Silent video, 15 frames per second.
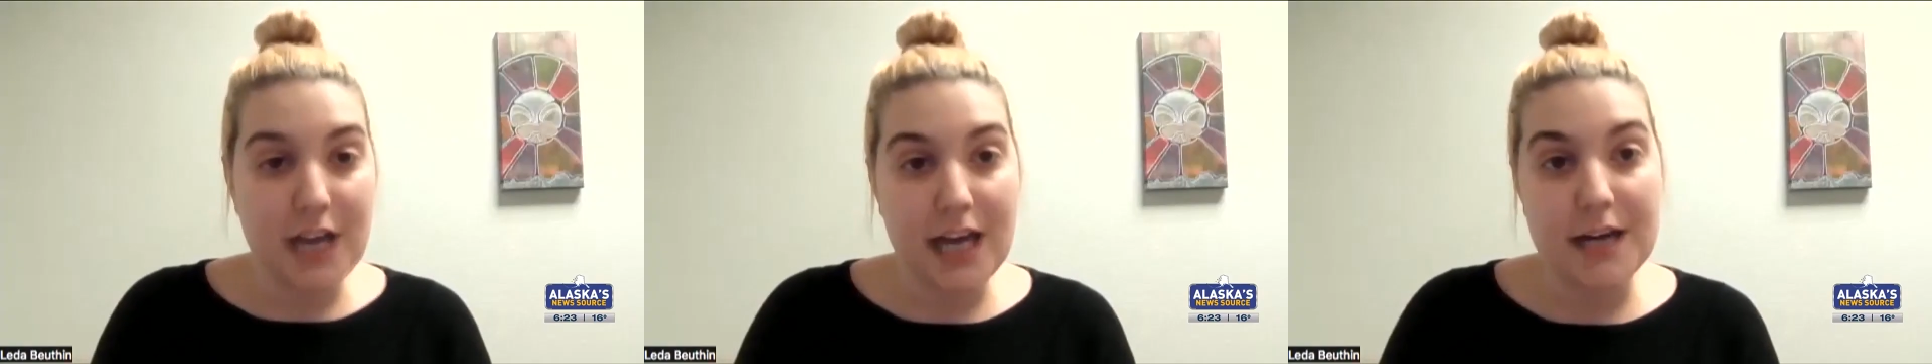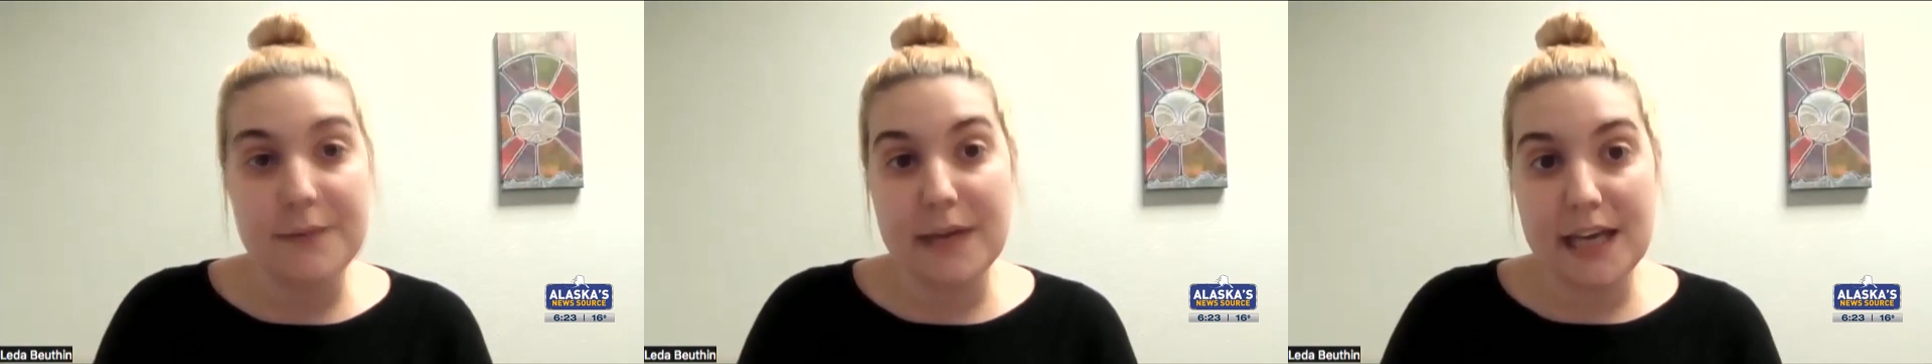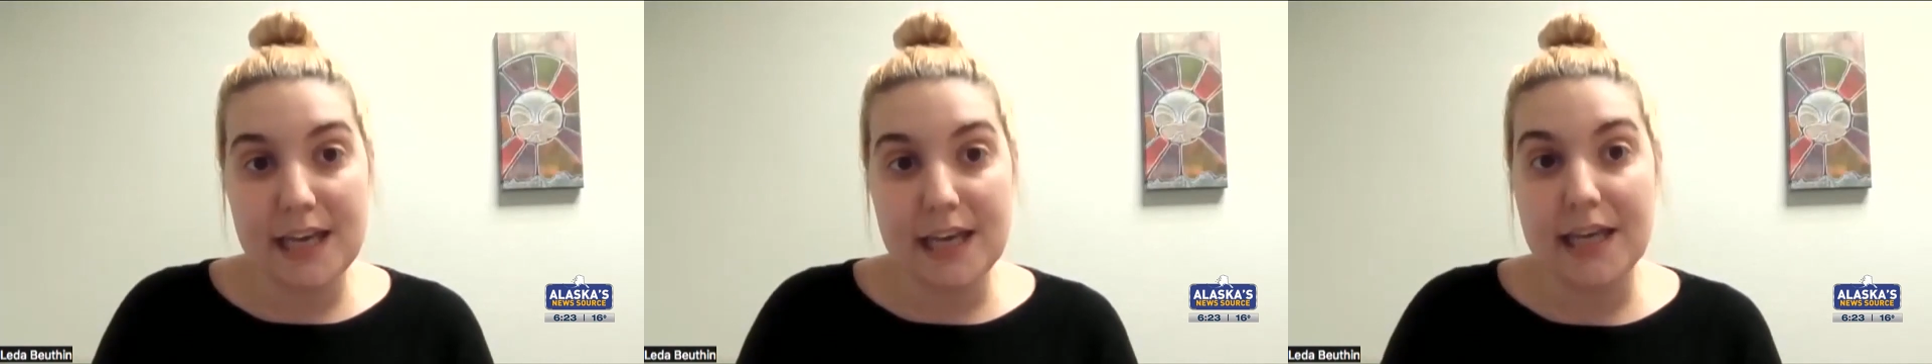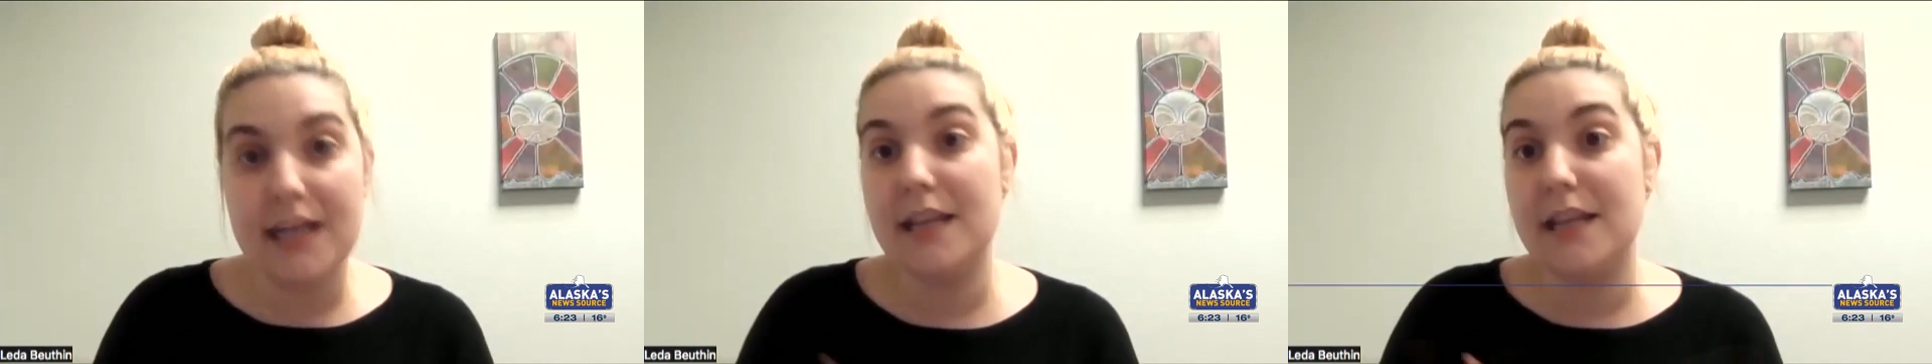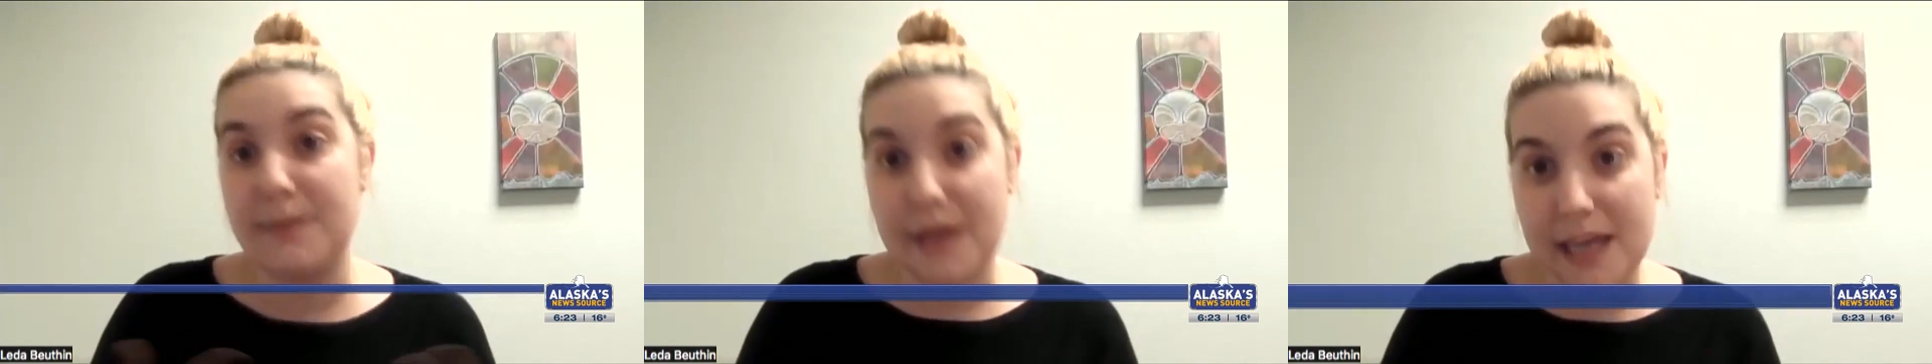how to make it
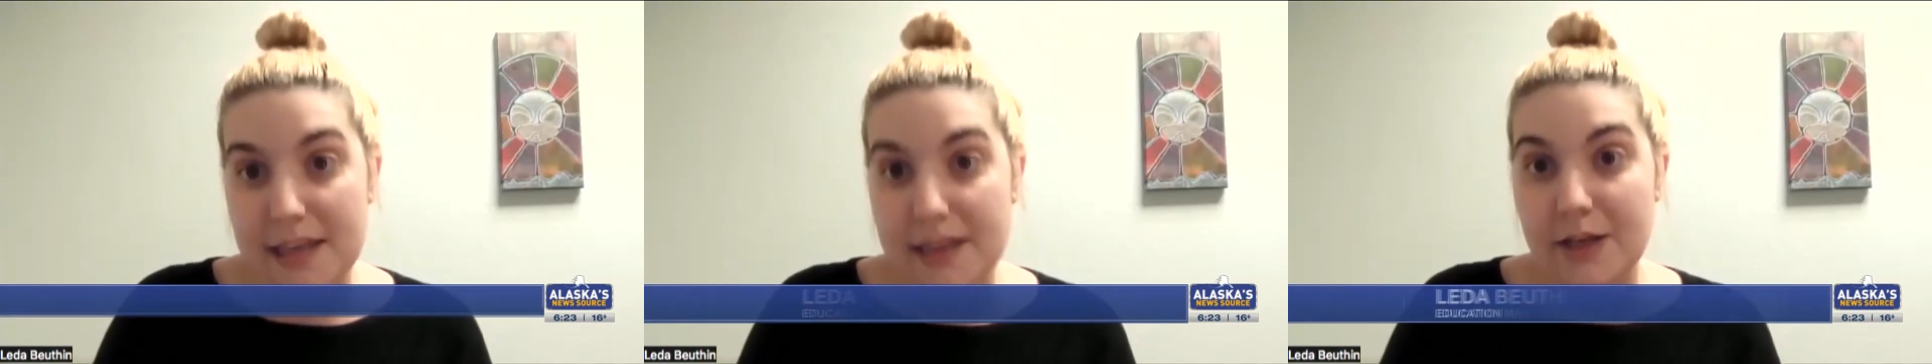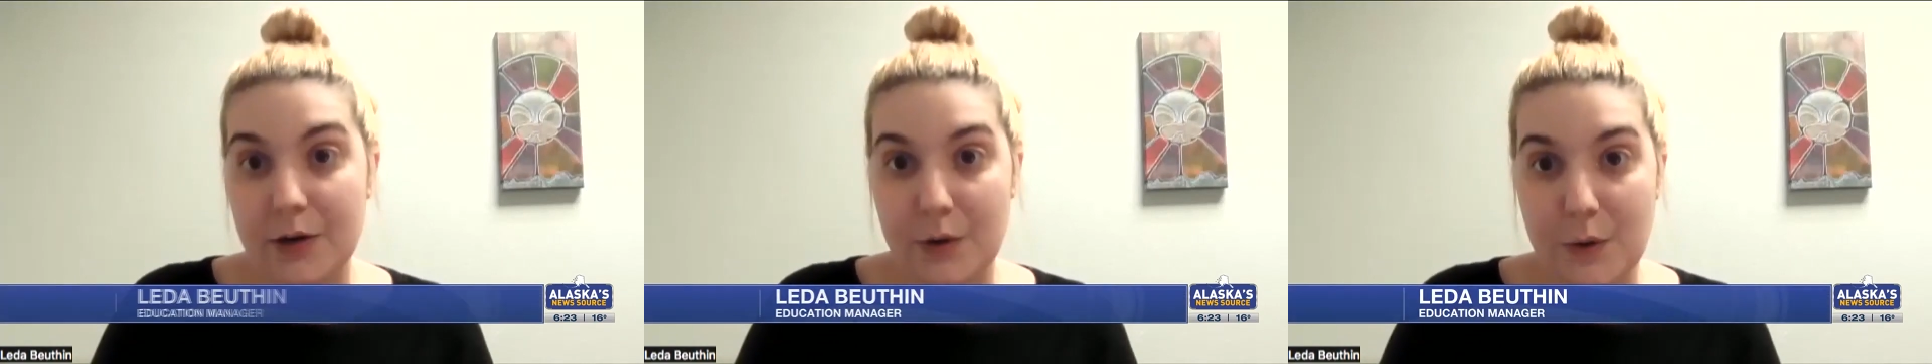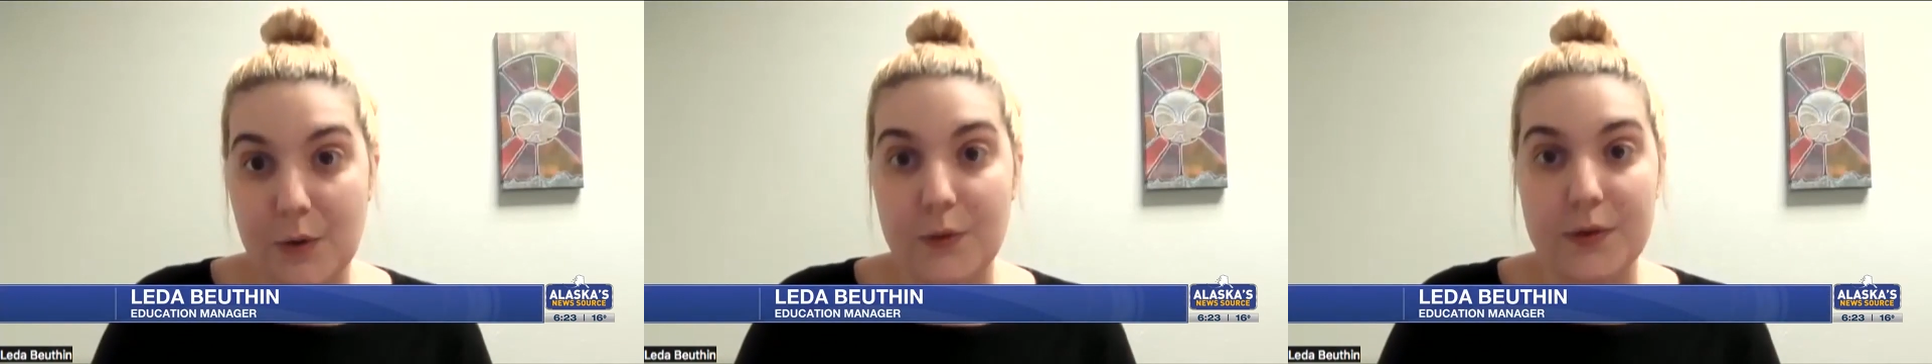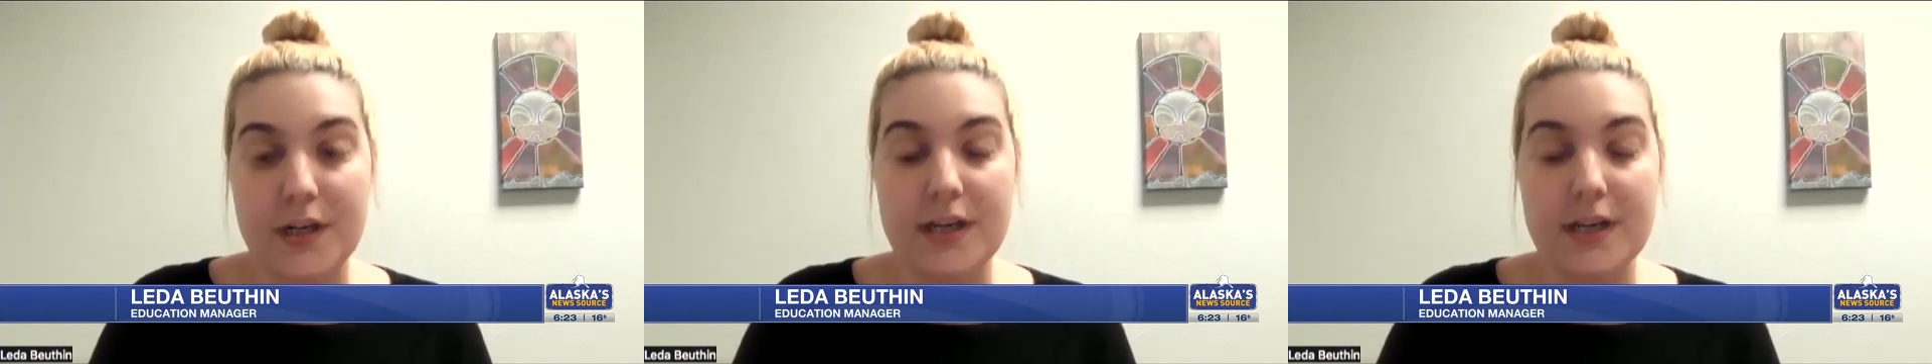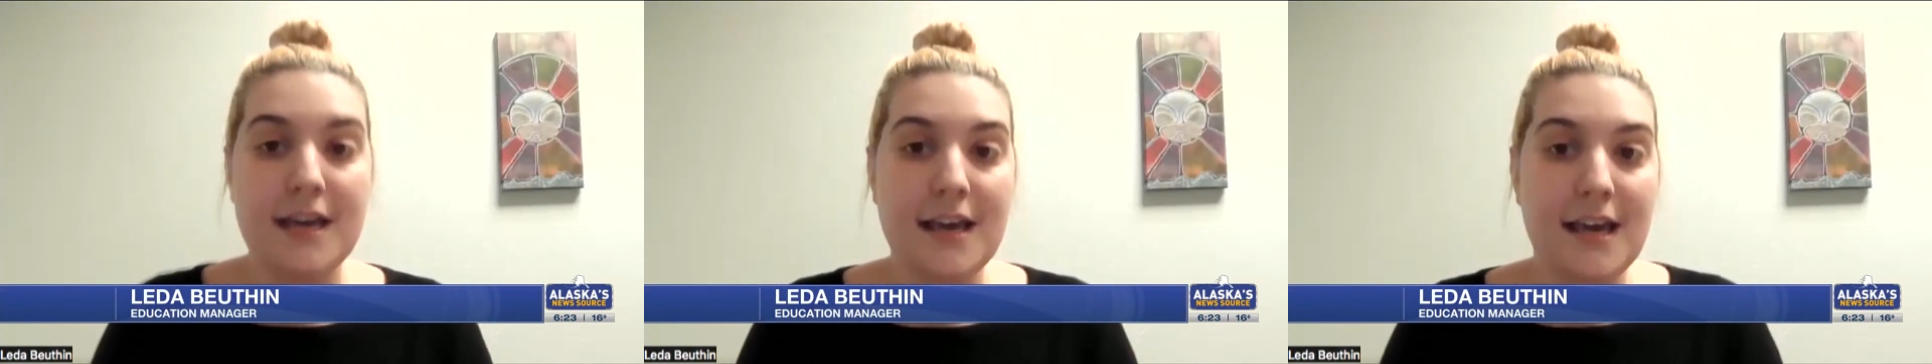and then make it their own,